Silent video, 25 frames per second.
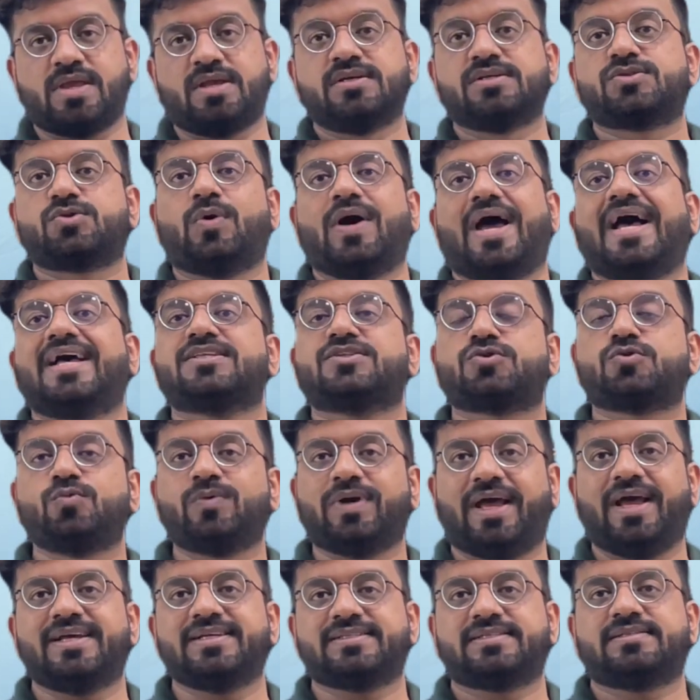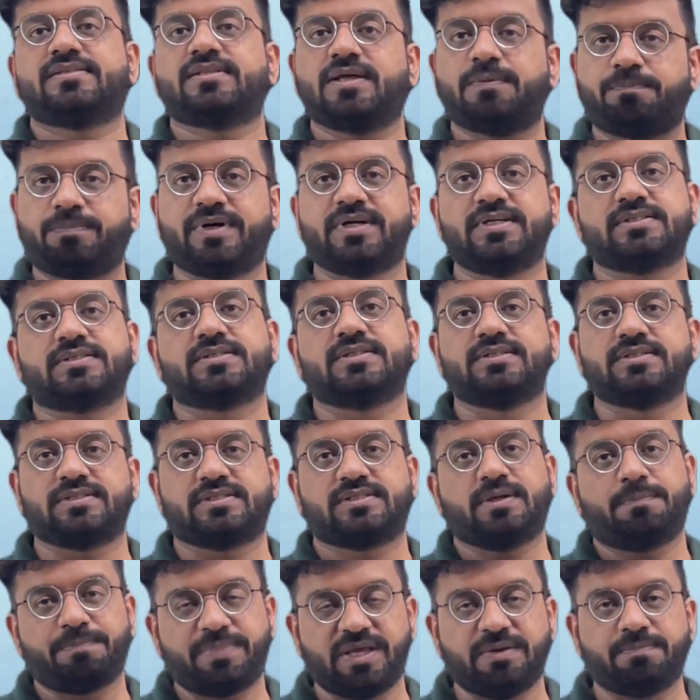So as soon as
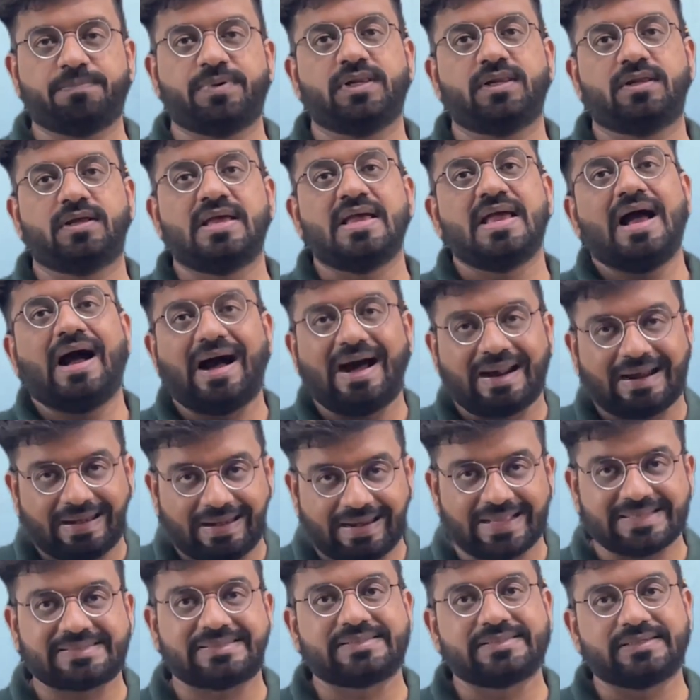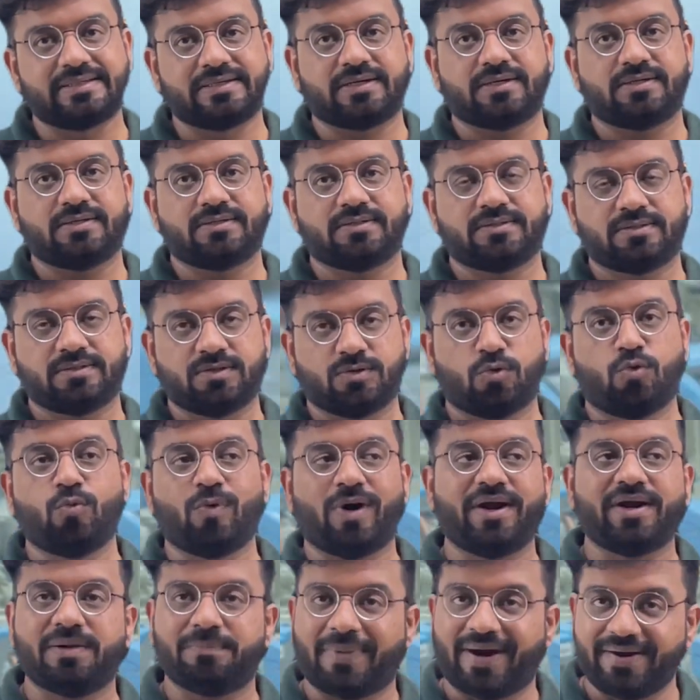the people are lesser who
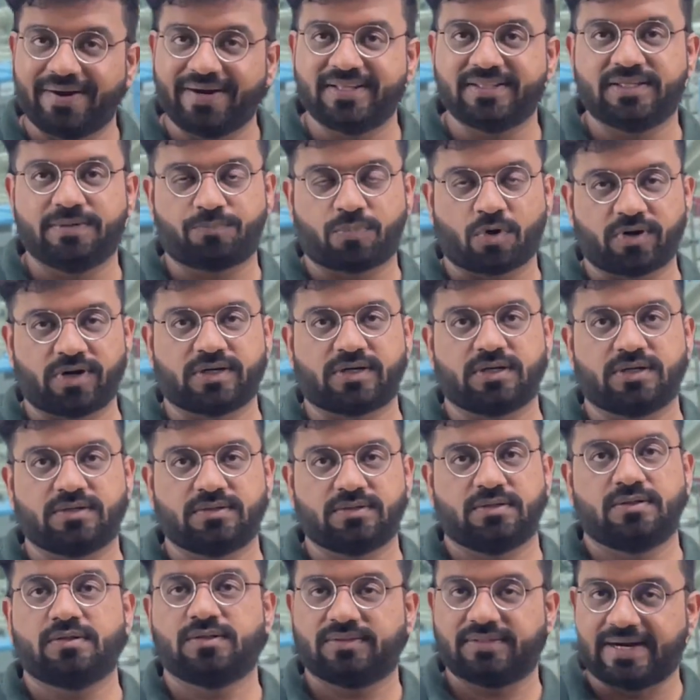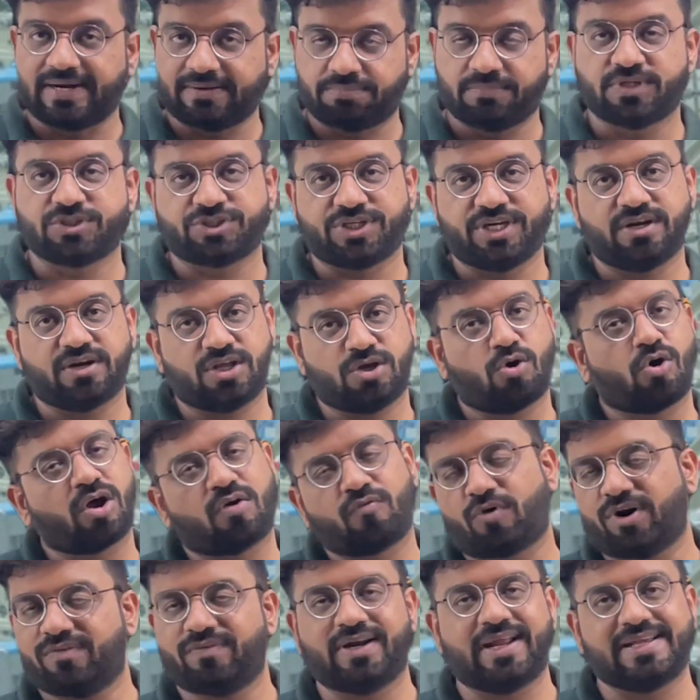are demanding the product, that machinery
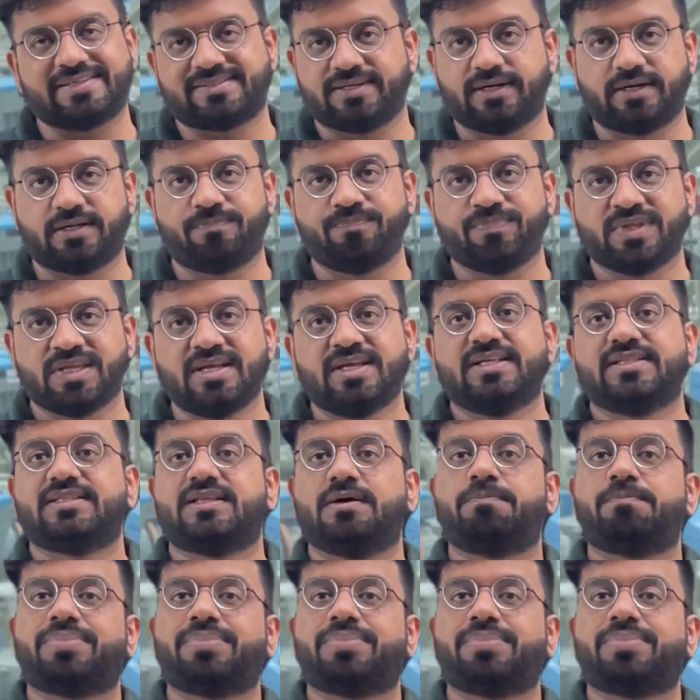or whatever asset, the